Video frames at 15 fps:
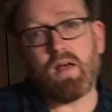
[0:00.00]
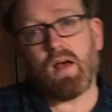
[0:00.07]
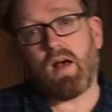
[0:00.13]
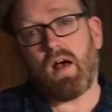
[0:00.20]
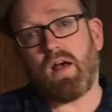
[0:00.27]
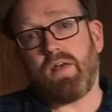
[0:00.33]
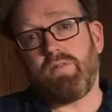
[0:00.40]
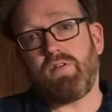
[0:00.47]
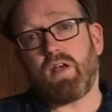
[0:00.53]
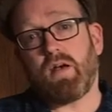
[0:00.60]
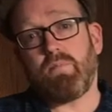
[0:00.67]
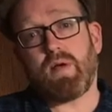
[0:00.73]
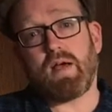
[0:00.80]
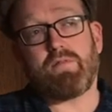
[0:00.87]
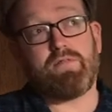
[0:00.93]
If you
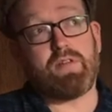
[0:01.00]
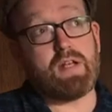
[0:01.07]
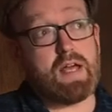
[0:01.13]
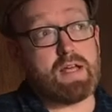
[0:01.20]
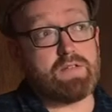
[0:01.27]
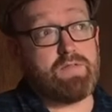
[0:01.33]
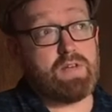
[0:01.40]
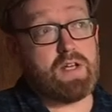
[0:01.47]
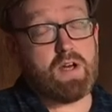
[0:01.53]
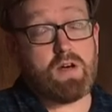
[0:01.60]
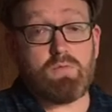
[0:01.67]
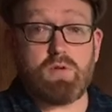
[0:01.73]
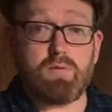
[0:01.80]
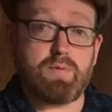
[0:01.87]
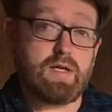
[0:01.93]
come back for the next
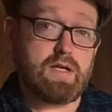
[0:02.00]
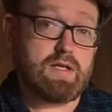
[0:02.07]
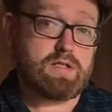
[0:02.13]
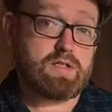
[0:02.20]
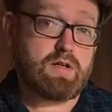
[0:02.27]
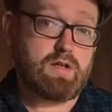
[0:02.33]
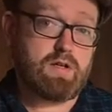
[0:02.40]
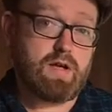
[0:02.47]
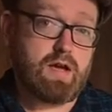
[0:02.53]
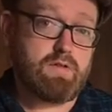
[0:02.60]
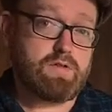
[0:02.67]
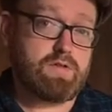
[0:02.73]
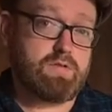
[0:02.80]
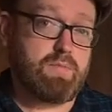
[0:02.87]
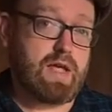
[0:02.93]
video, we'll be showing you
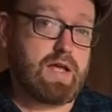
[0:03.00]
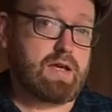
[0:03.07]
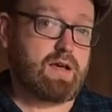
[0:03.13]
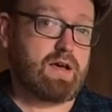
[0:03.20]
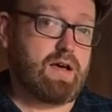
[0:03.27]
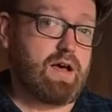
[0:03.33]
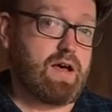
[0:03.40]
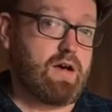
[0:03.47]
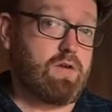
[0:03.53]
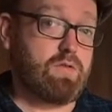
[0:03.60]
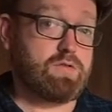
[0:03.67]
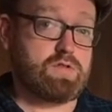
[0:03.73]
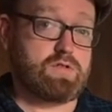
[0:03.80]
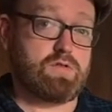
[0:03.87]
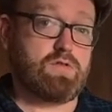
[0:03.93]
how to make a
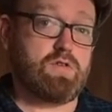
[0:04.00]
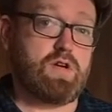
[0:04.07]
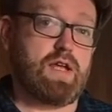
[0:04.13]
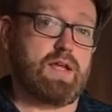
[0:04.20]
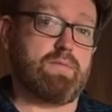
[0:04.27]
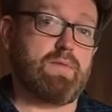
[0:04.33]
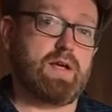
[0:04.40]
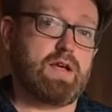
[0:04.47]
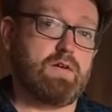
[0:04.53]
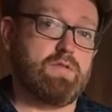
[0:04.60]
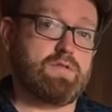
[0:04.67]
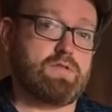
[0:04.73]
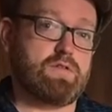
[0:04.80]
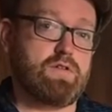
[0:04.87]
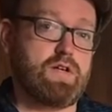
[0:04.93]
whole story, make
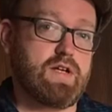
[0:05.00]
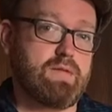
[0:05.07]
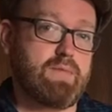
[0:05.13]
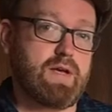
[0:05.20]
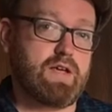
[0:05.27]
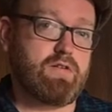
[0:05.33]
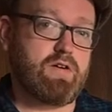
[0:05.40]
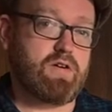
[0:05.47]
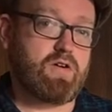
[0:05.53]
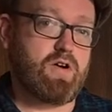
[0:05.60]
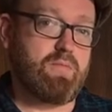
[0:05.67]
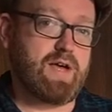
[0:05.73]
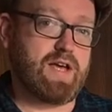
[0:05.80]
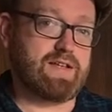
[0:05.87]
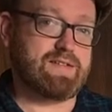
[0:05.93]
your own
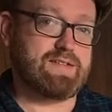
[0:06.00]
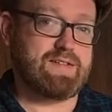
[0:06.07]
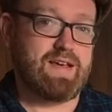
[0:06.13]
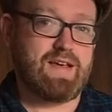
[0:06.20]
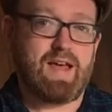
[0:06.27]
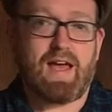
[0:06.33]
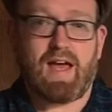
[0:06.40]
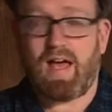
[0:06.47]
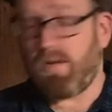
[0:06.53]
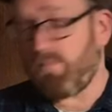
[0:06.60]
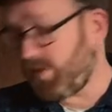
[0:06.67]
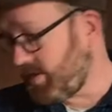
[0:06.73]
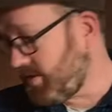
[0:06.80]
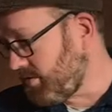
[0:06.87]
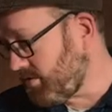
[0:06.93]
comics,
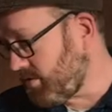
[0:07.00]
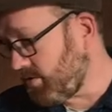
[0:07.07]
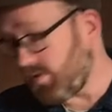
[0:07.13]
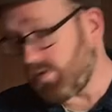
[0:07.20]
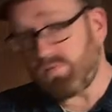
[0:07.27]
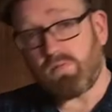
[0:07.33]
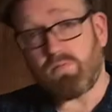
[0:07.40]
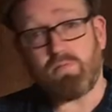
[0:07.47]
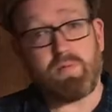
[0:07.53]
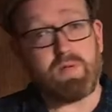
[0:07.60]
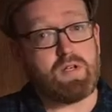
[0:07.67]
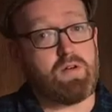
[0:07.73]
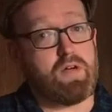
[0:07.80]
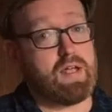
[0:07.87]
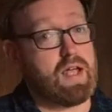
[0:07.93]
which is, of course, what we'll be
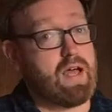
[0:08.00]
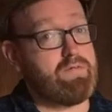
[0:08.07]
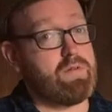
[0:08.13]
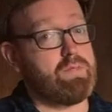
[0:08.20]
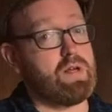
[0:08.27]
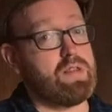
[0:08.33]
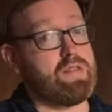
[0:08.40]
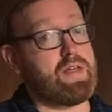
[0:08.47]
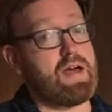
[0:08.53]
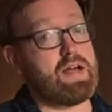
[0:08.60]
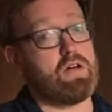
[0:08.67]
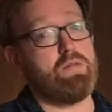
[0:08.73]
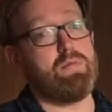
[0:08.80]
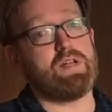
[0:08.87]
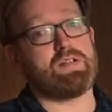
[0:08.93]
doing every month
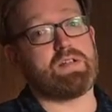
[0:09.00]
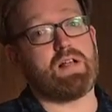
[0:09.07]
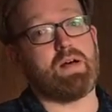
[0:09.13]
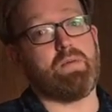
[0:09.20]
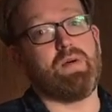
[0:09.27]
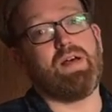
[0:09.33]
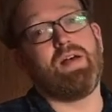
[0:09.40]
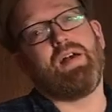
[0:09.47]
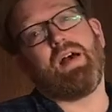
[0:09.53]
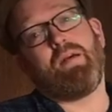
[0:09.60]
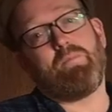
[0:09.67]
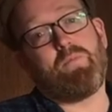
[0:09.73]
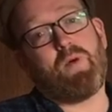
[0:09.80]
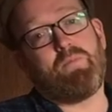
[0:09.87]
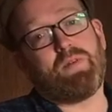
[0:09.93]
at Comics Club
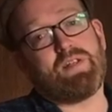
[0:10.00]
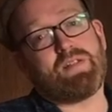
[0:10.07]
when we